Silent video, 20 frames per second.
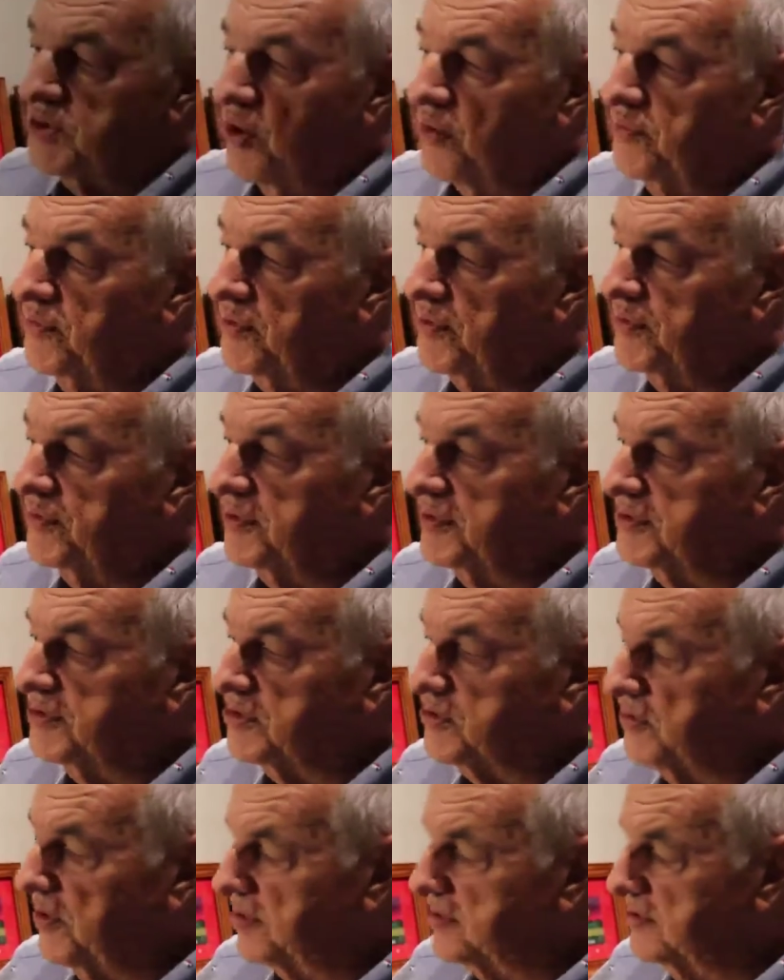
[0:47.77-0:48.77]
he's hopeful that
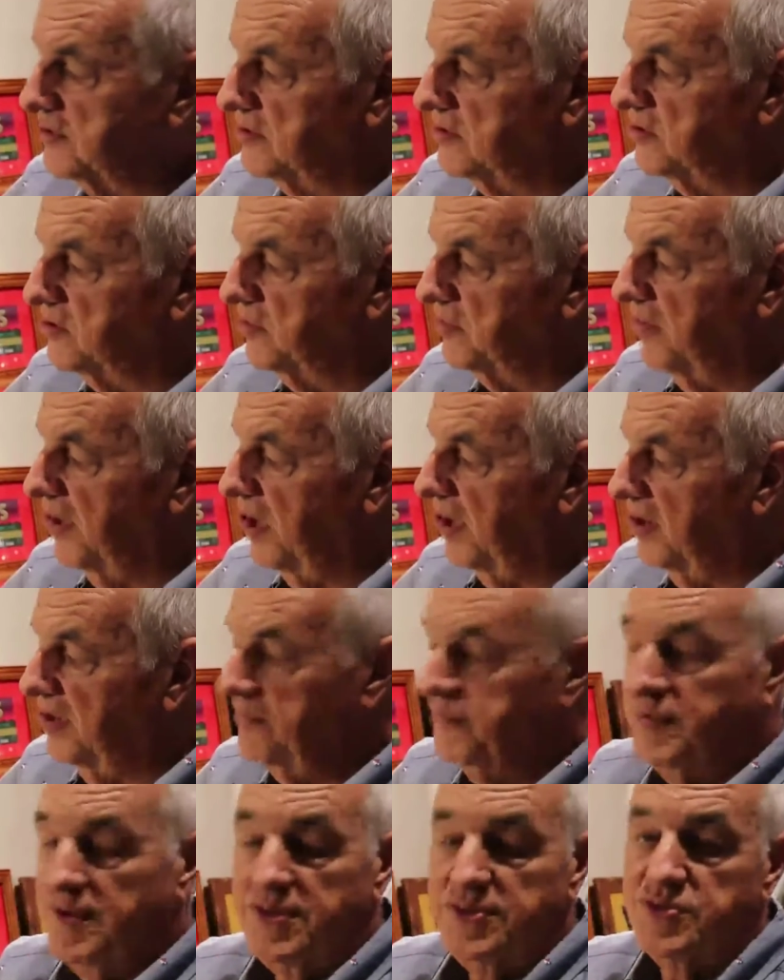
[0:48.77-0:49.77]
the stress isn't too bad.
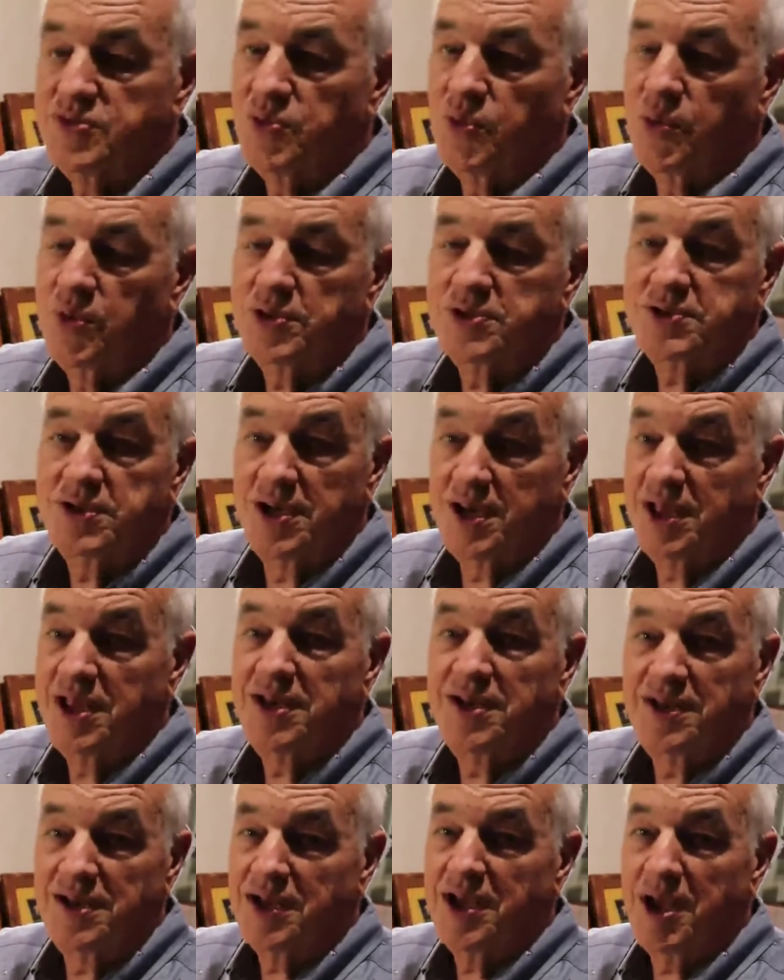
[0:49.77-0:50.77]
He feels the war's going to
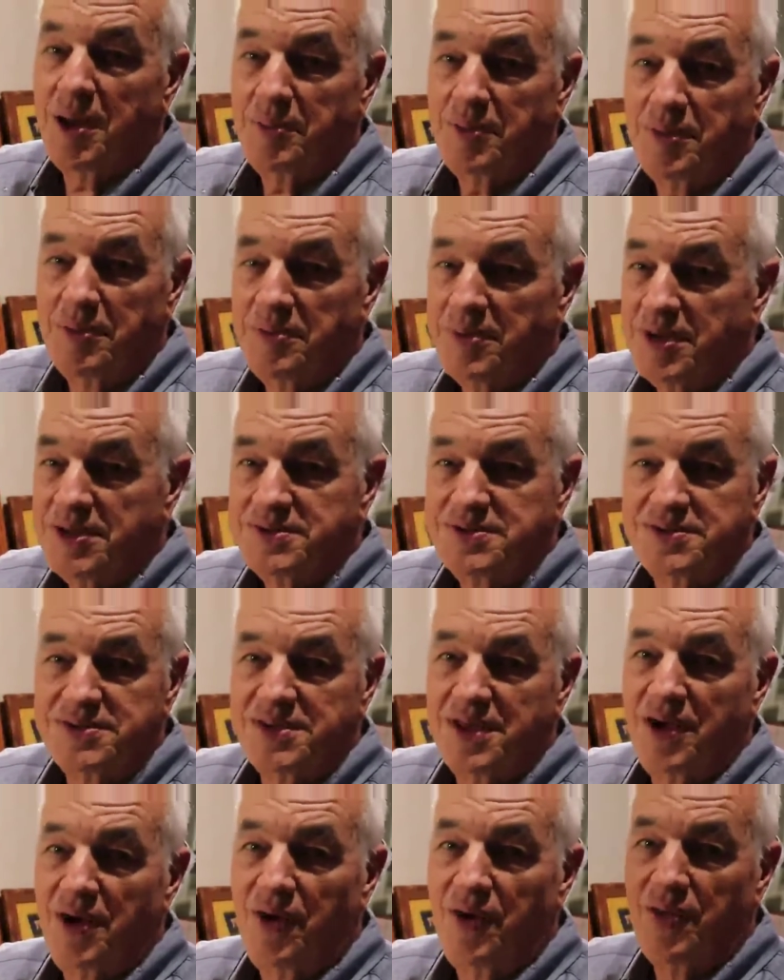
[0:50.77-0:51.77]
end in a couple of months.
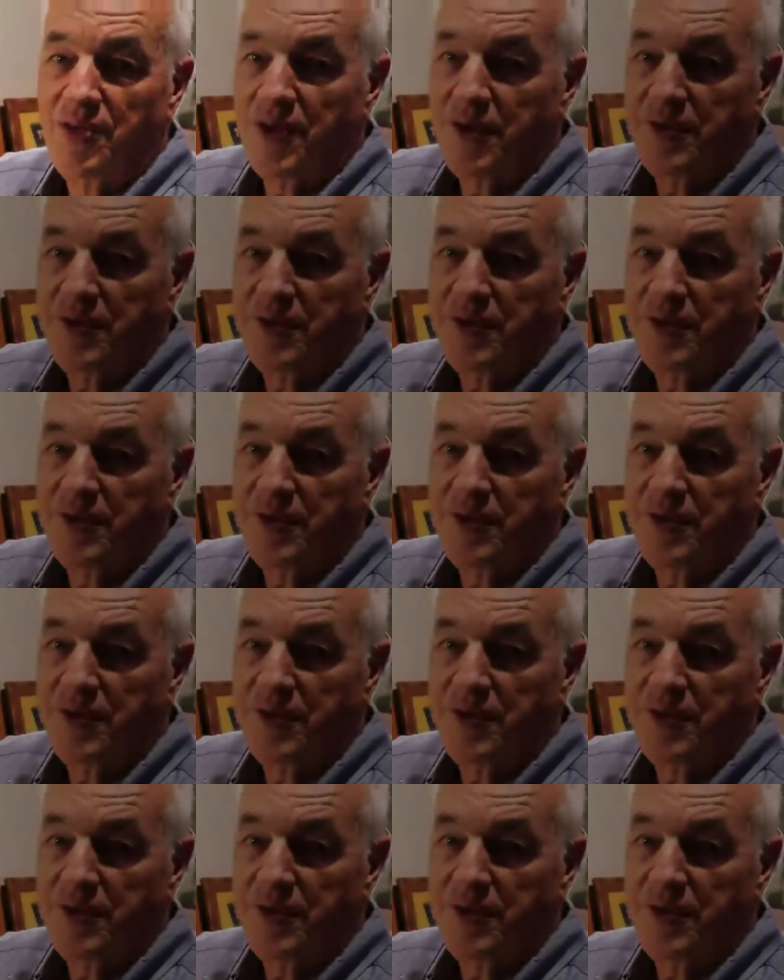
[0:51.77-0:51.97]
They all